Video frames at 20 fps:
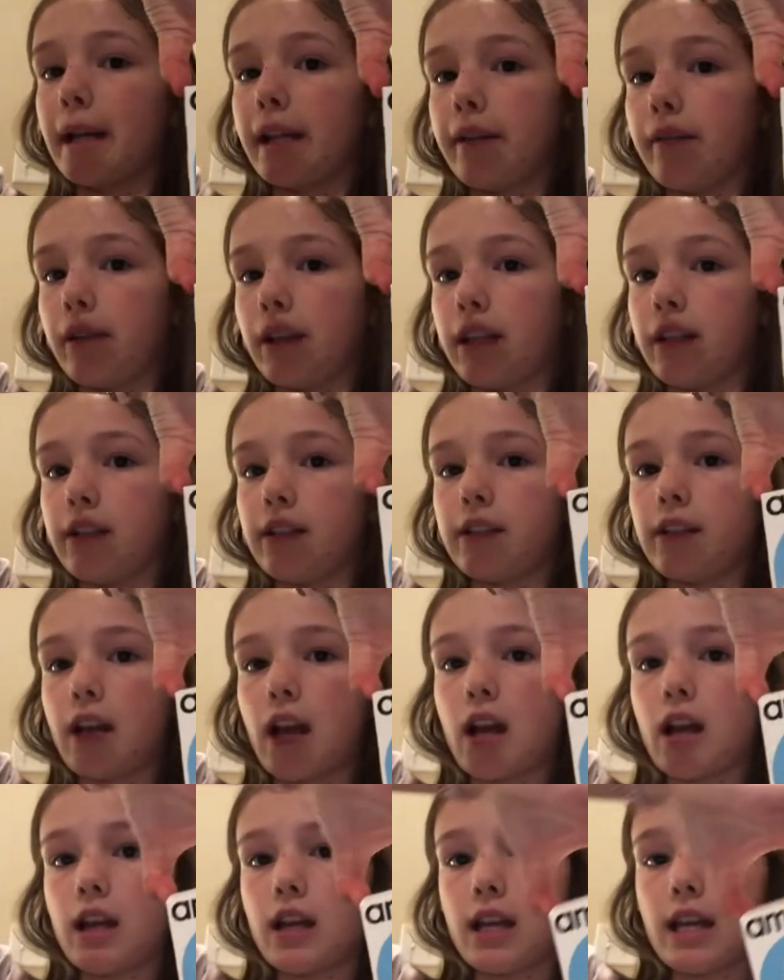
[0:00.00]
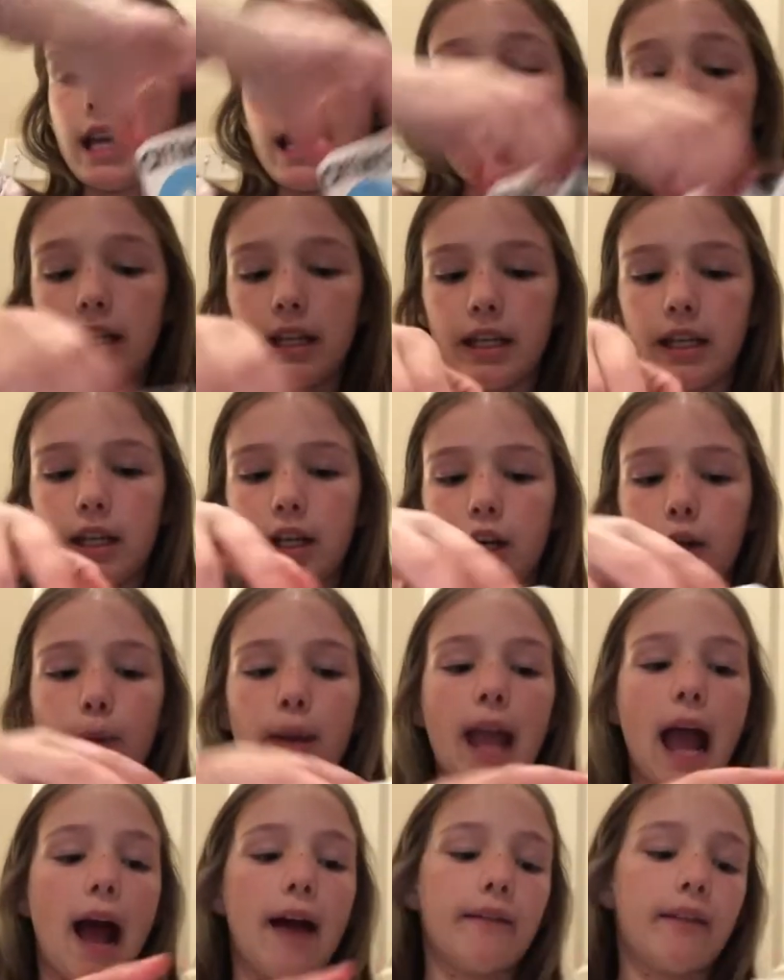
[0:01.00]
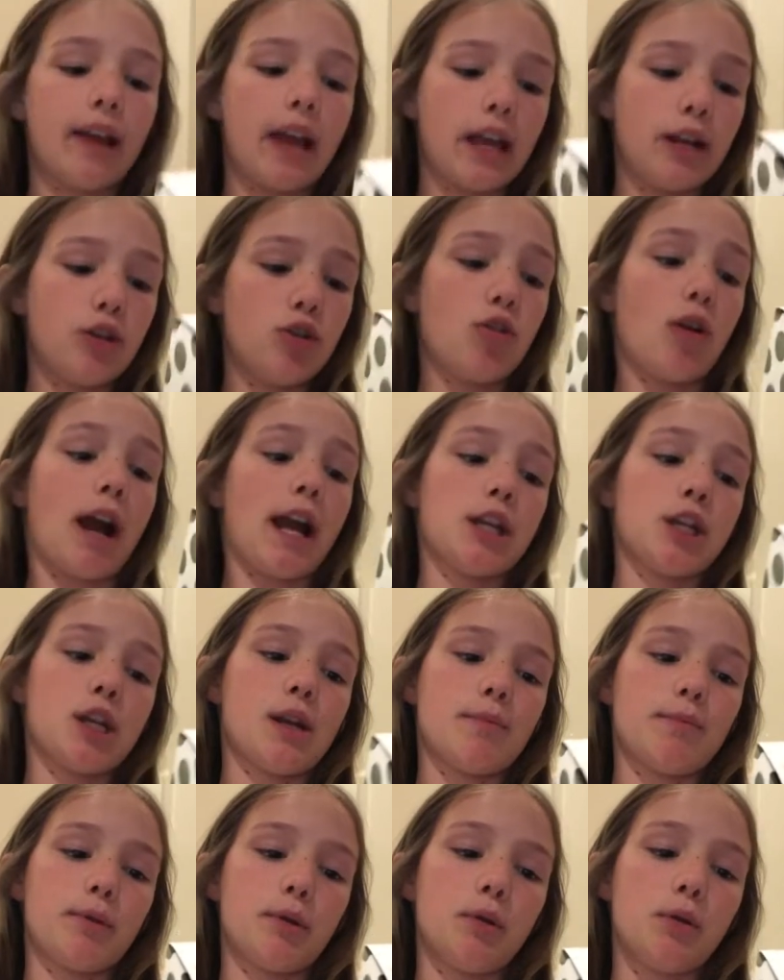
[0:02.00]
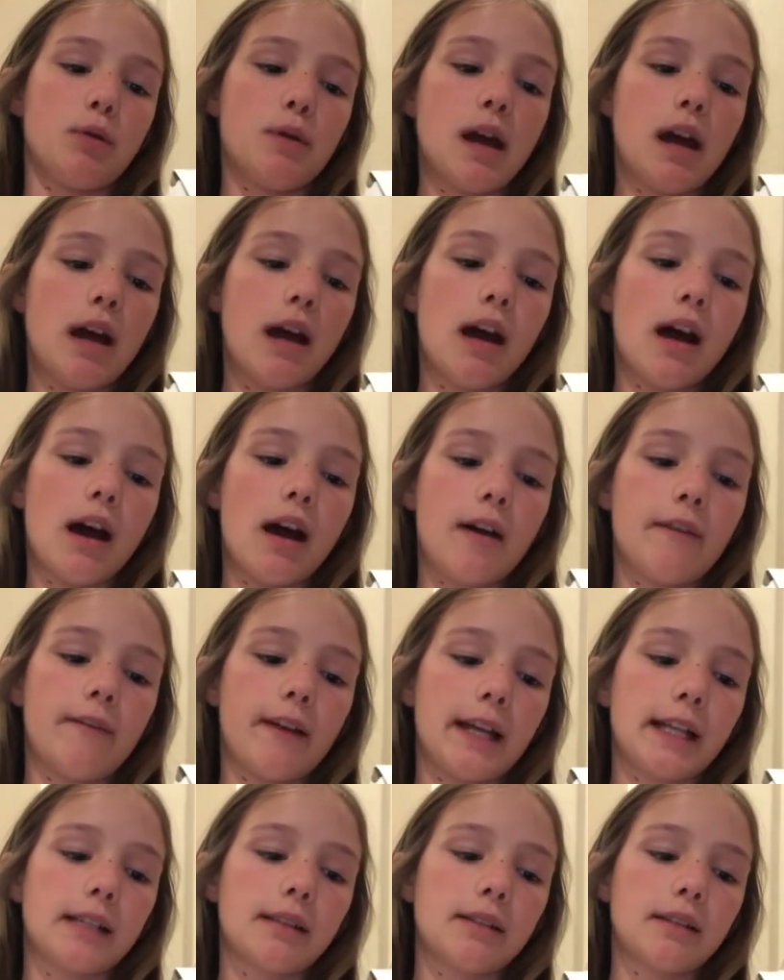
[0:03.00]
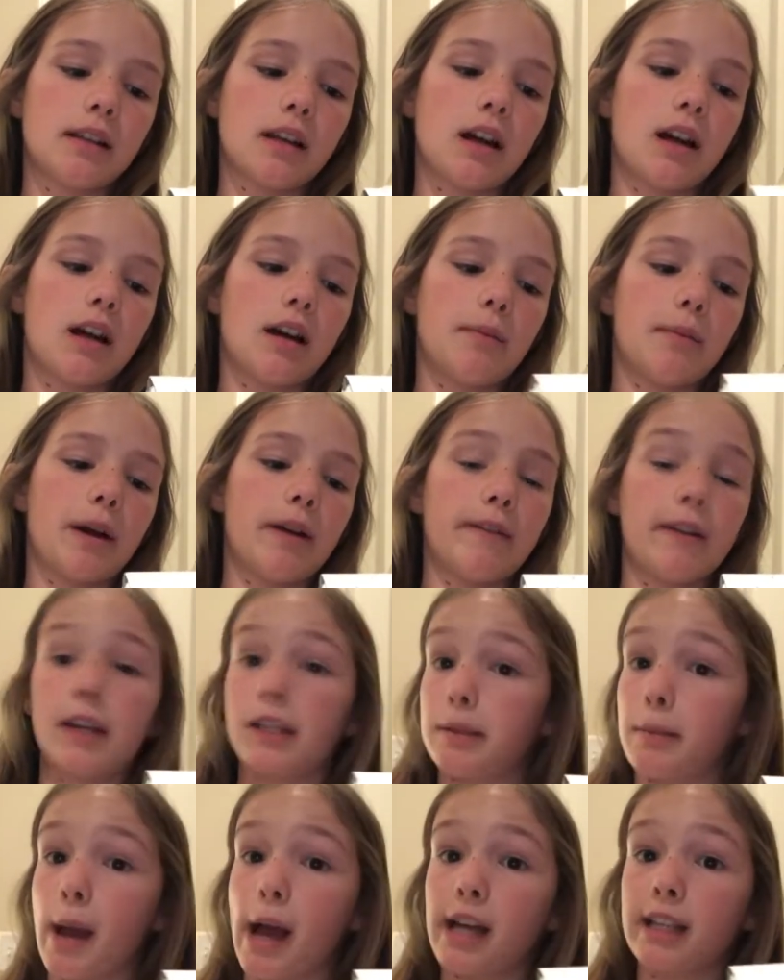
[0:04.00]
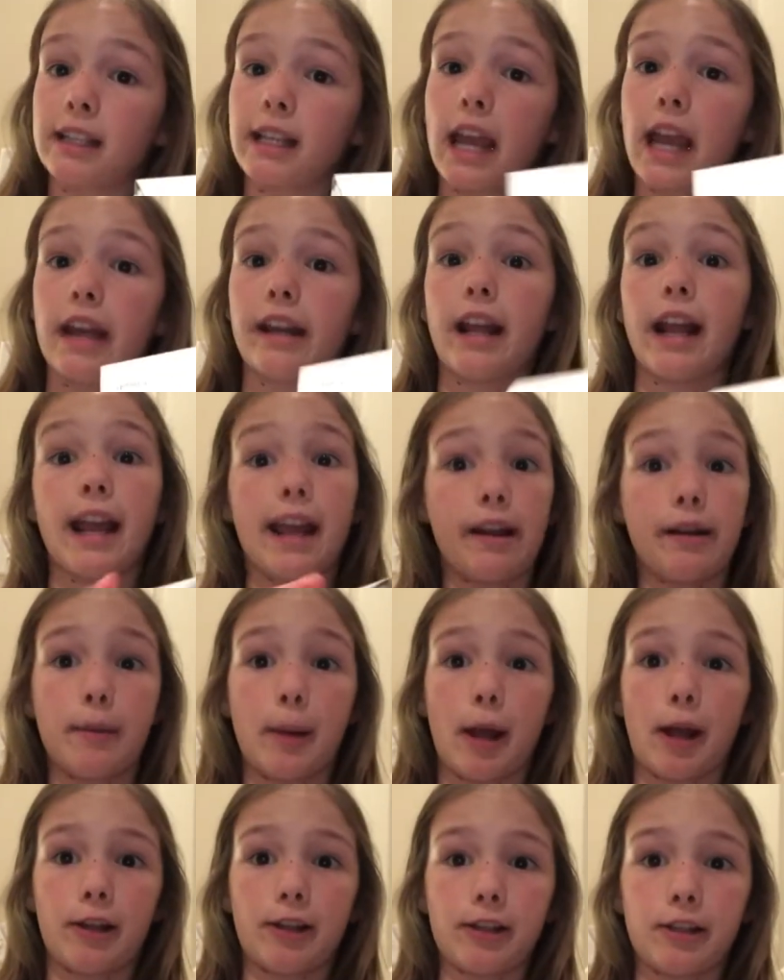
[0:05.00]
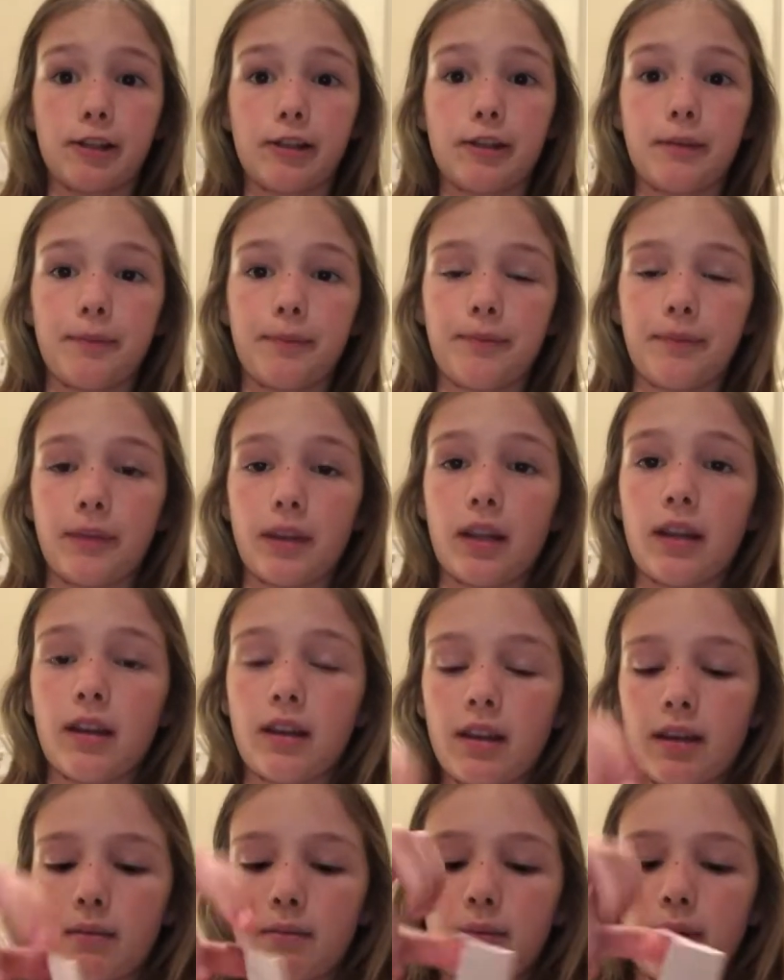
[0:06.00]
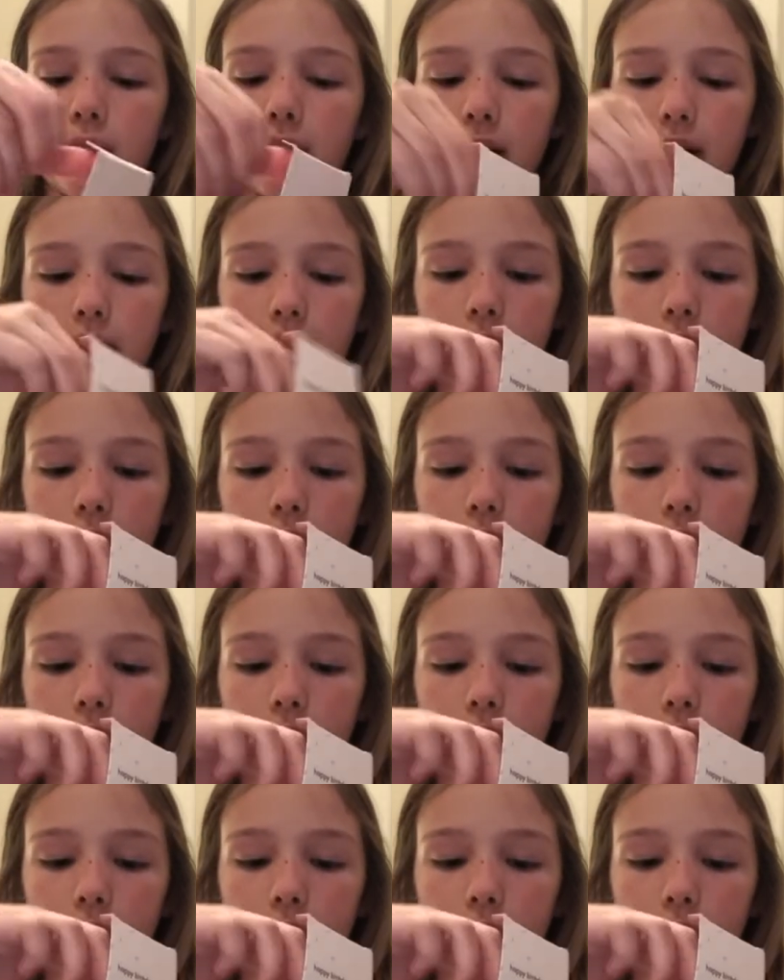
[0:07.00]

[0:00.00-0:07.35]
anyways, in here we have a dry shampoo, a face mask, and a hair mask. But